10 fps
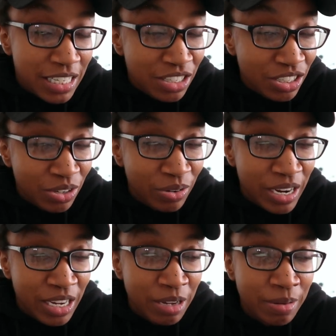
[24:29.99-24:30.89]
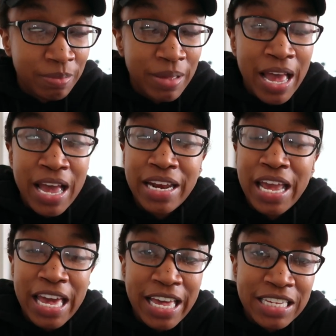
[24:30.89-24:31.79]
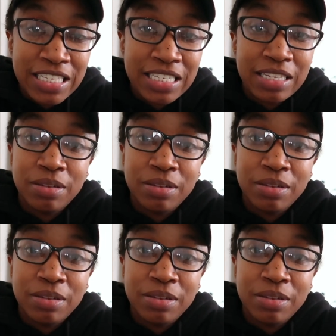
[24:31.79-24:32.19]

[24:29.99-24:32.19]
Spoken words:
Instagram at Ace